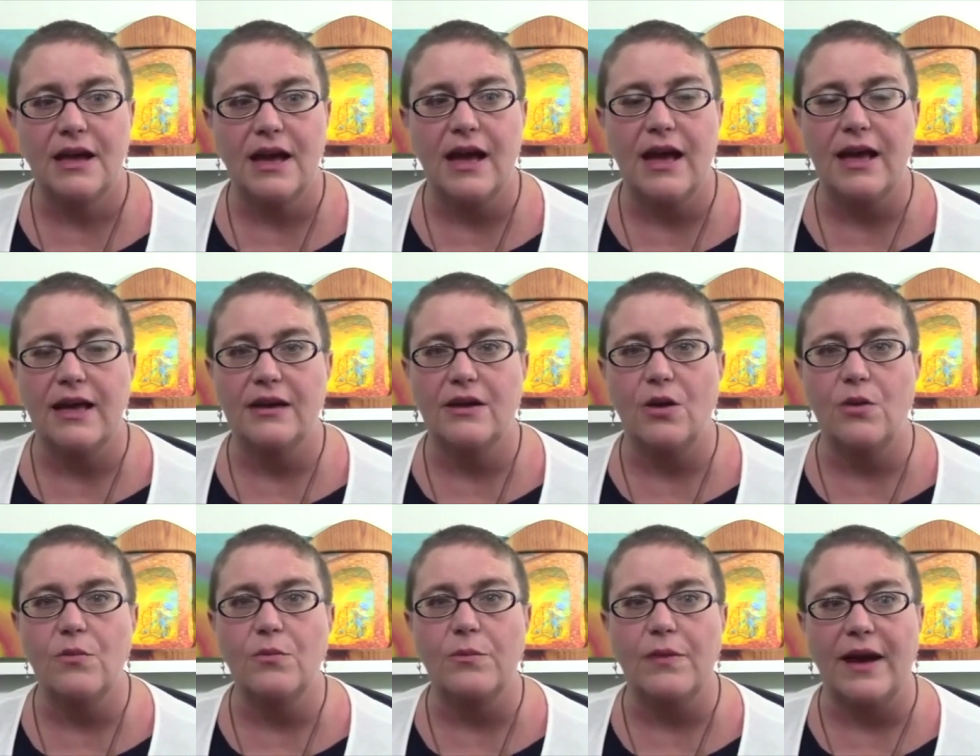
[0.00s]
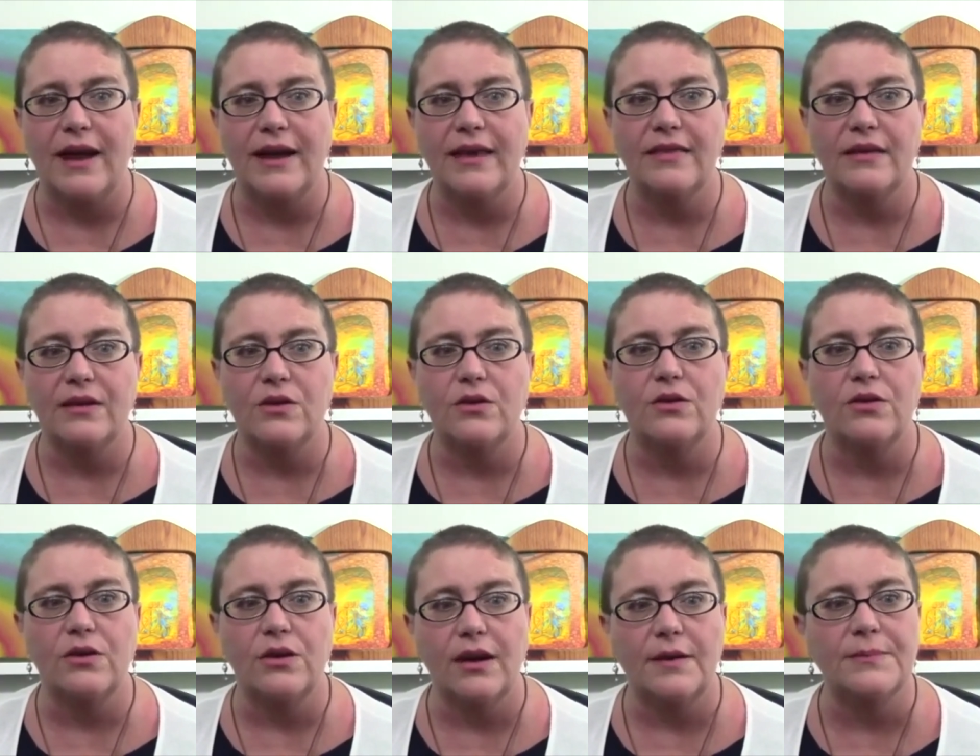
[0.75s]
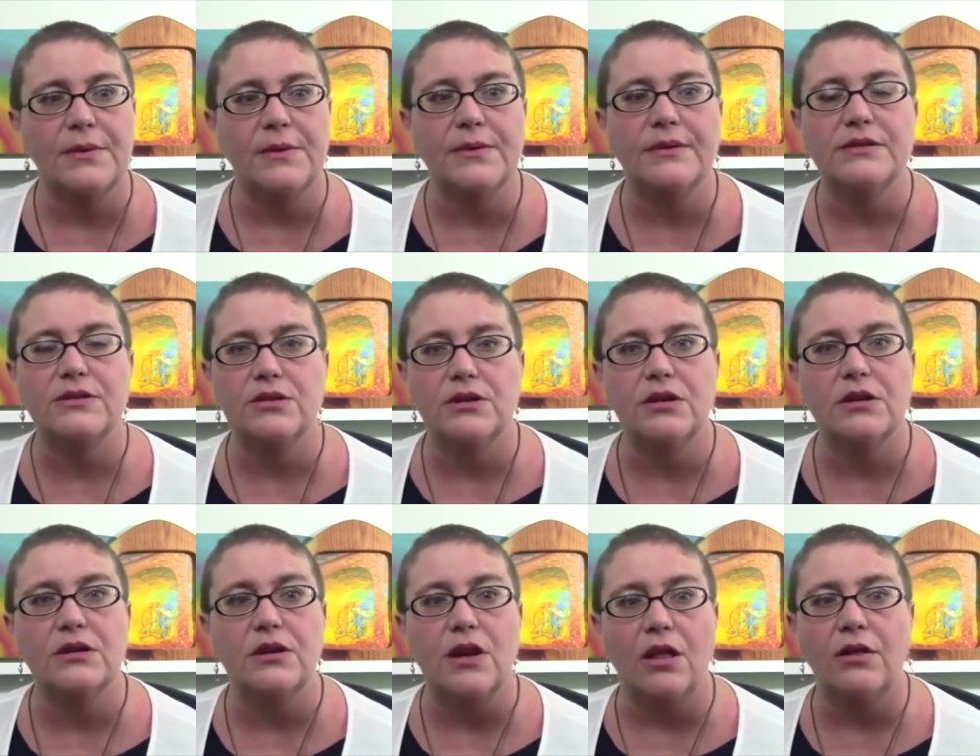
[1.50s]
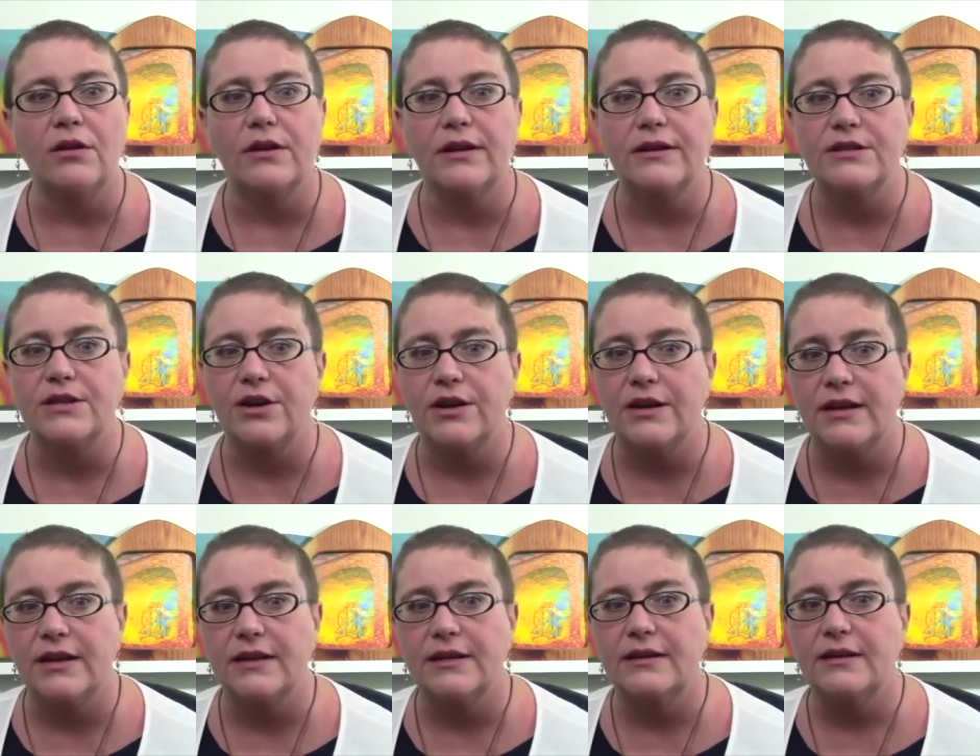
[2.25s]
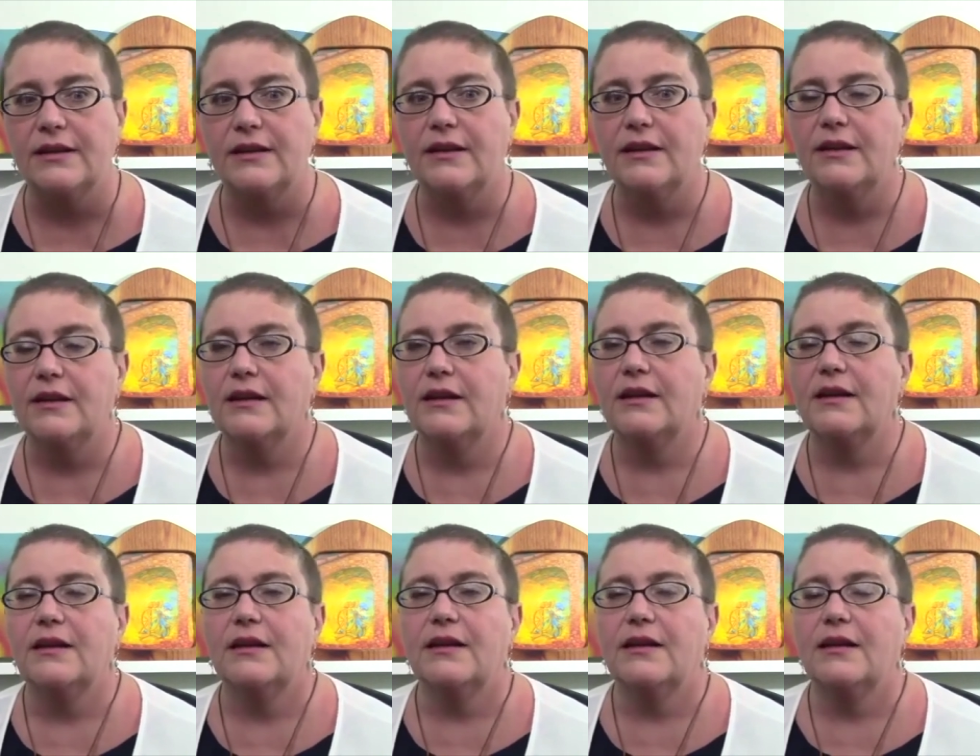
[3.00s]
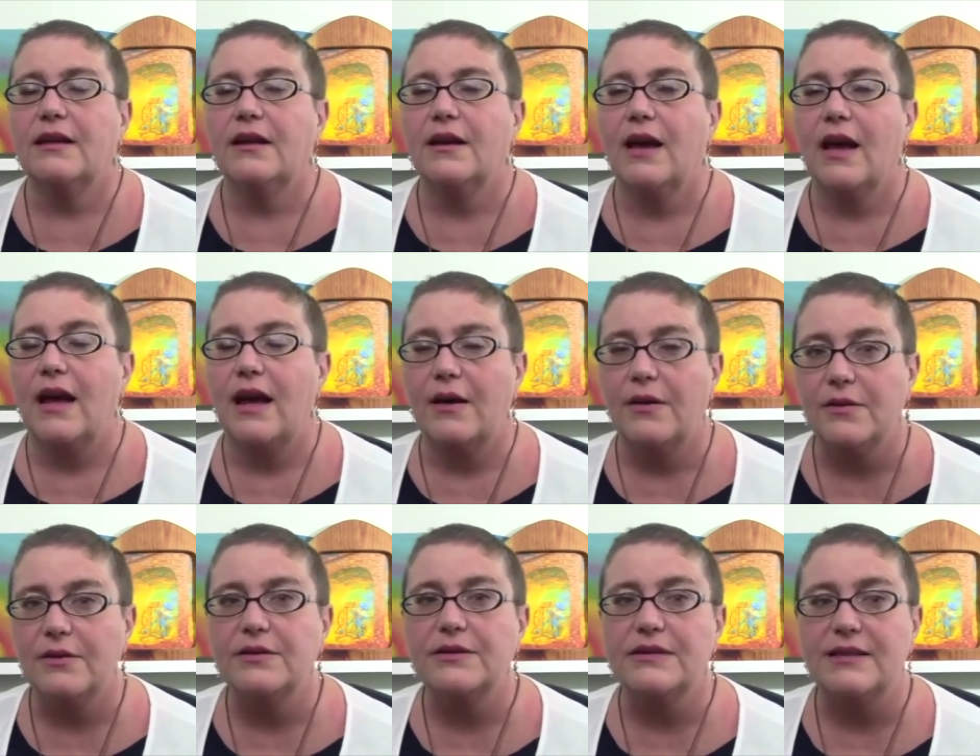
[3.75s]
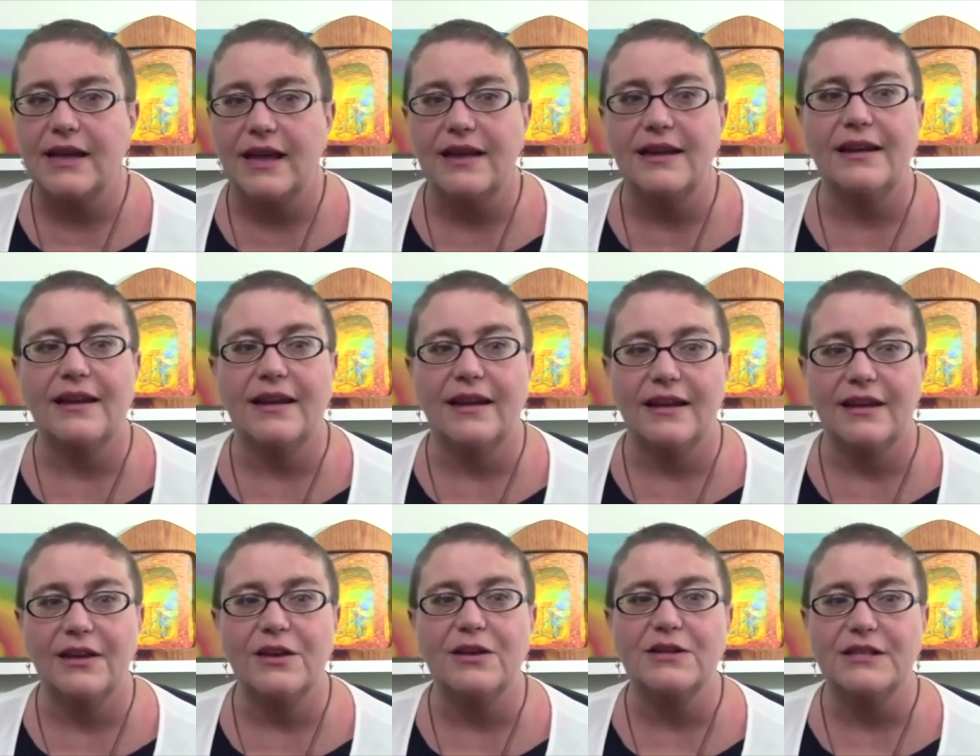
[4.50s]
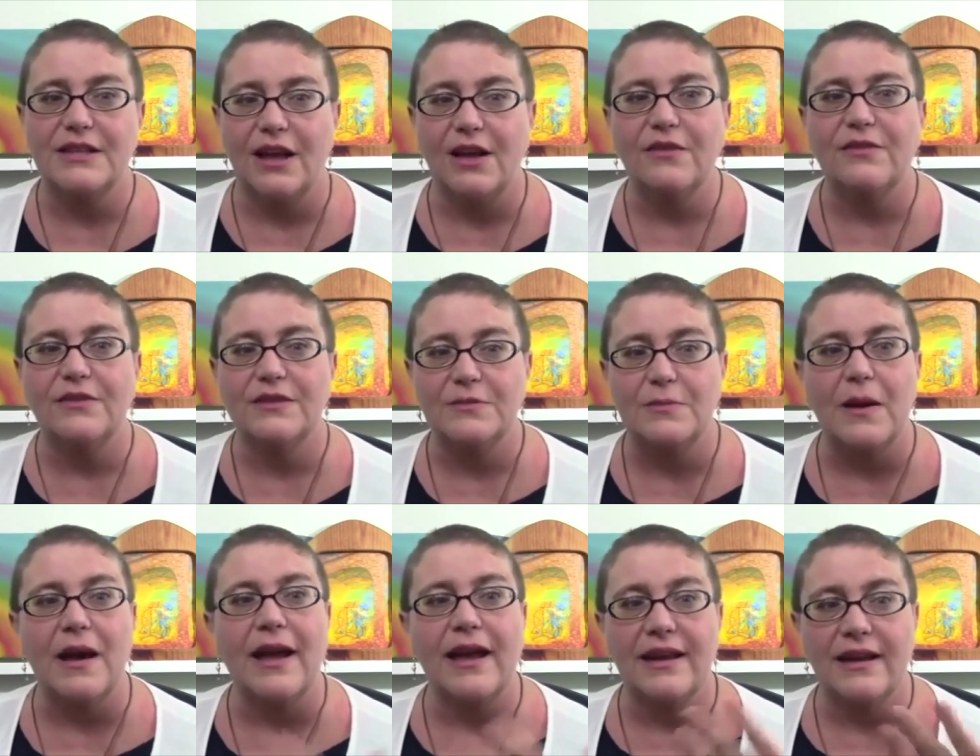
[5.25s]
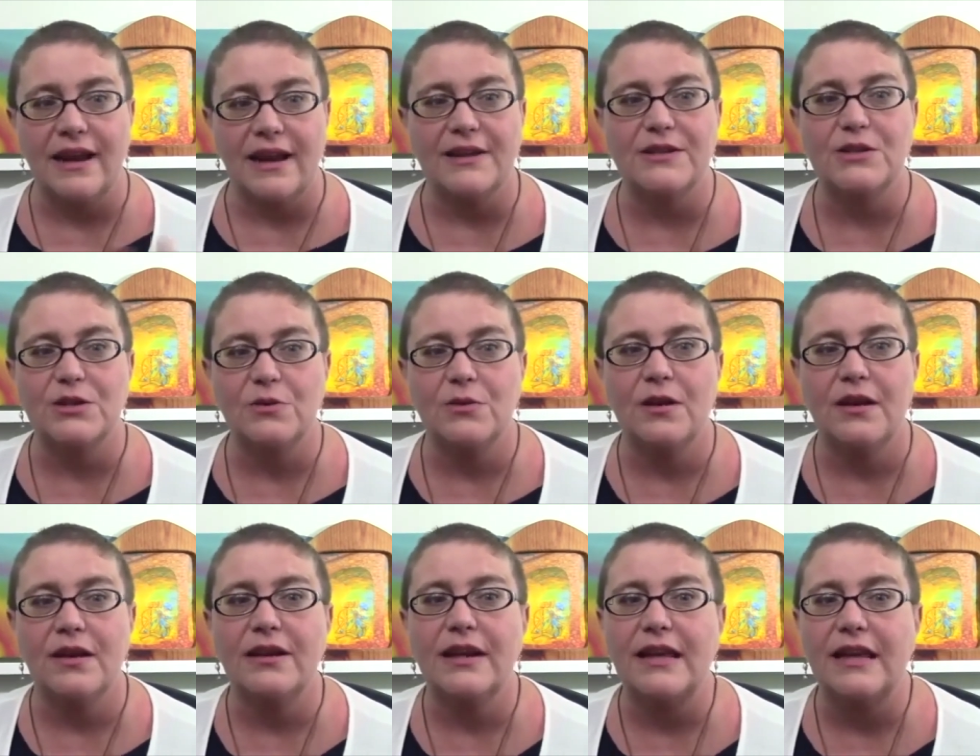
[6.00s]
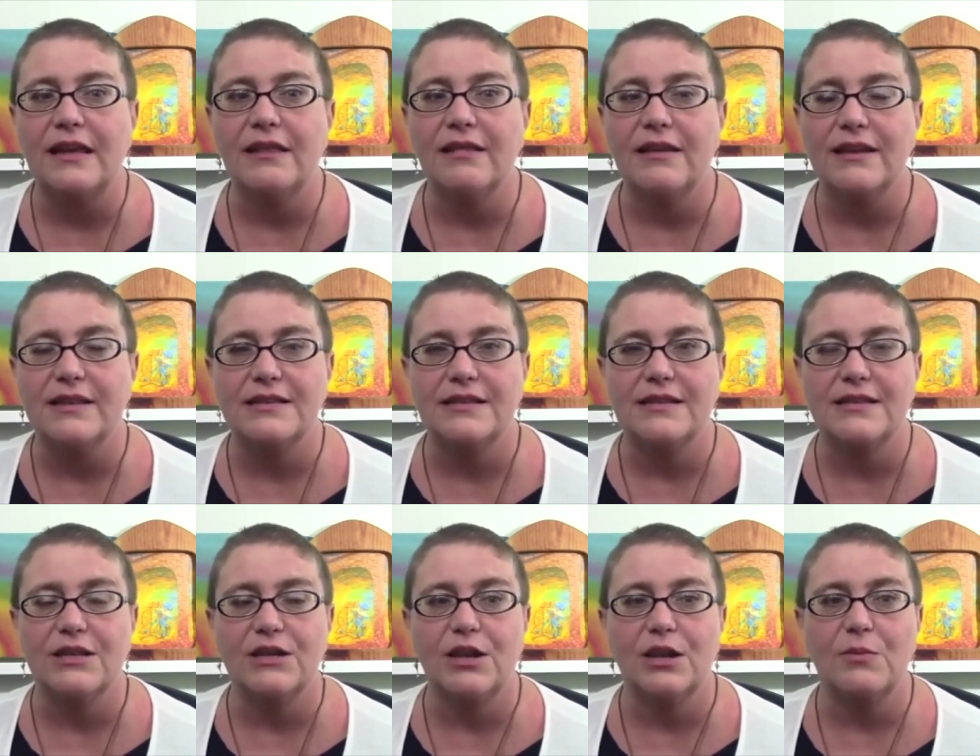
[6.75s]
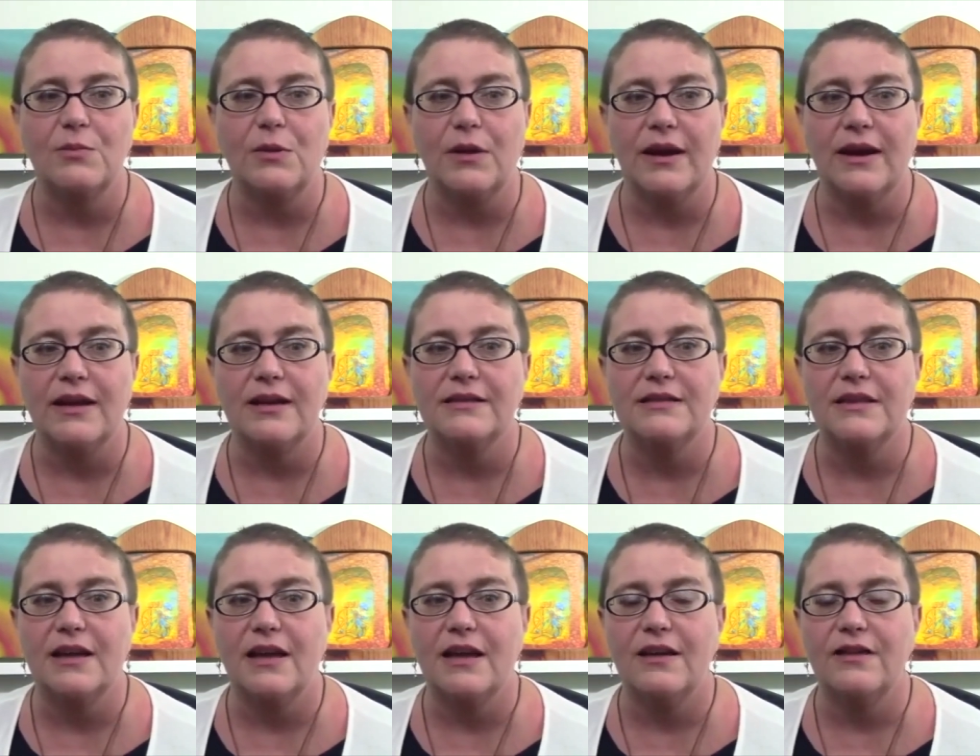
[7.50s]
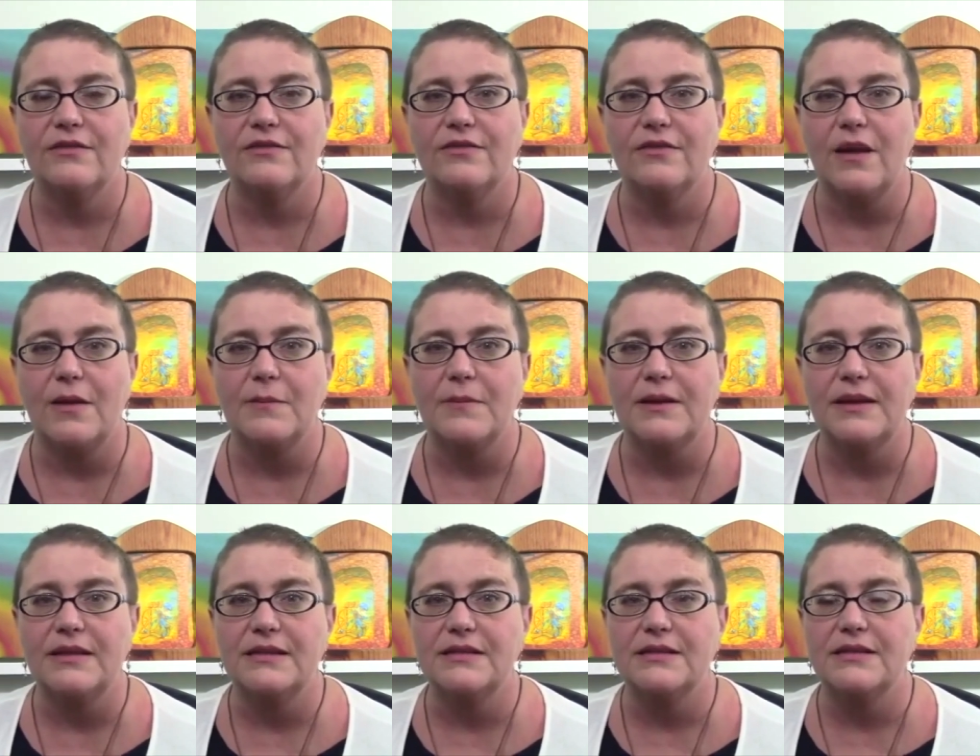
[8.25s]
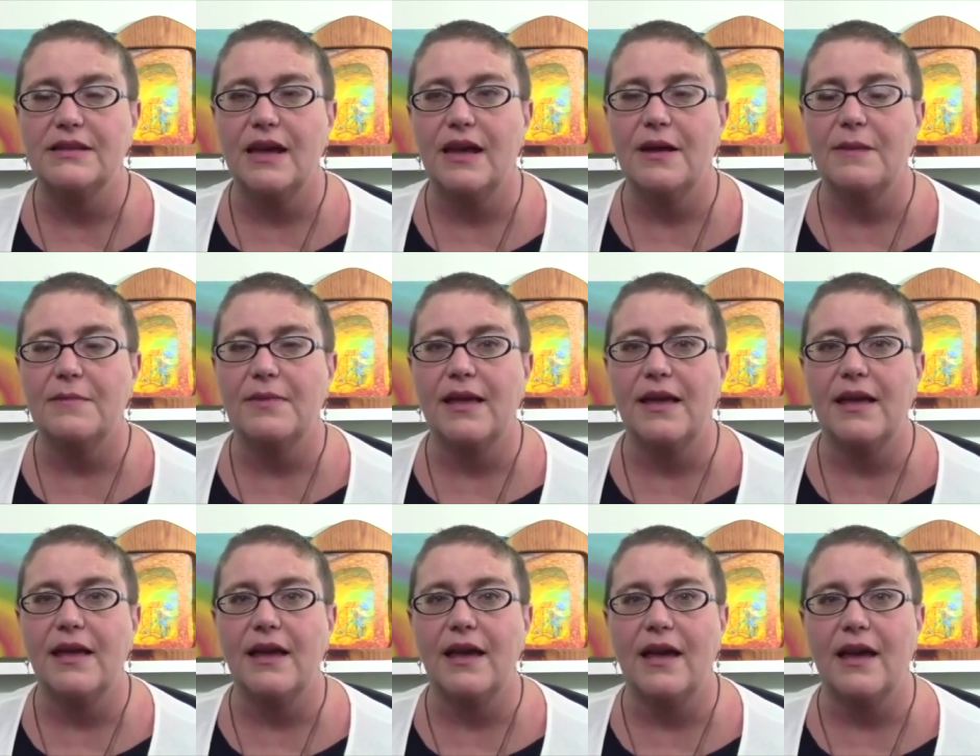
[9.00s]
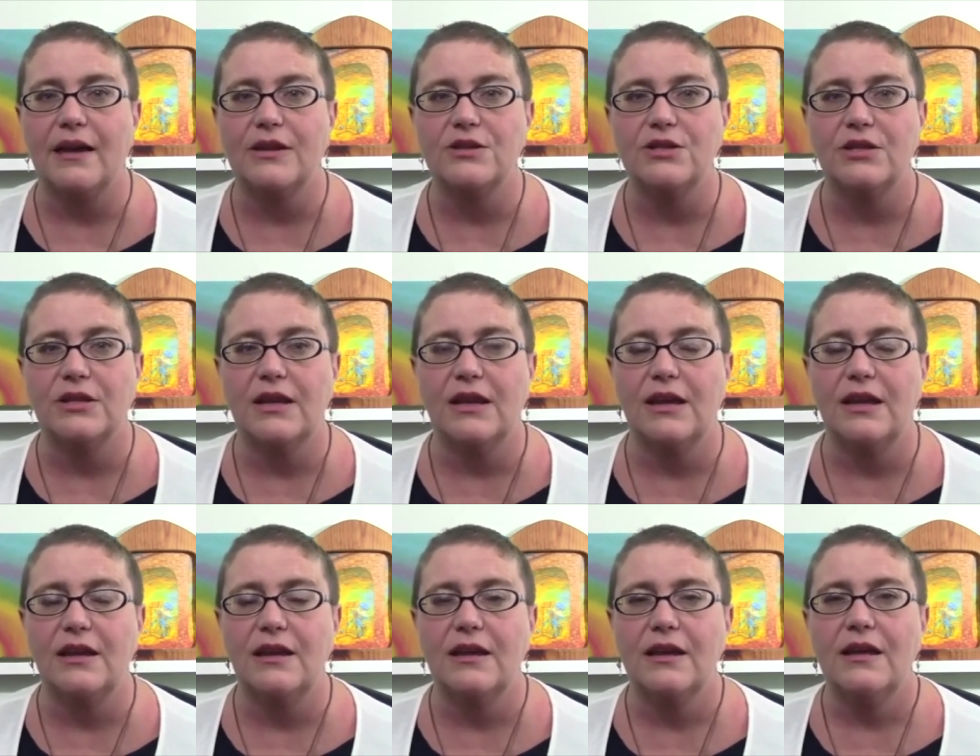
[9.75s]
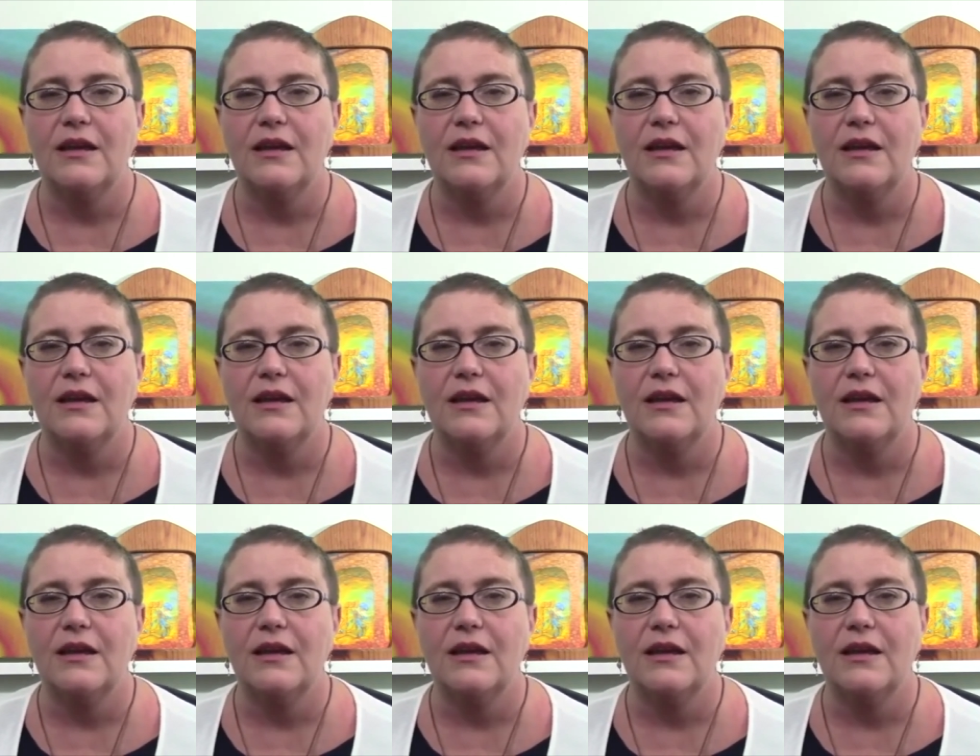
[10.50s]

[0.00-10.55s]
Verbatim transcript: I don't buy the crappy ones that are a dollar at Target I would set yourself and buy a nicer one. Helix is a good brand of compass. Um, they actually,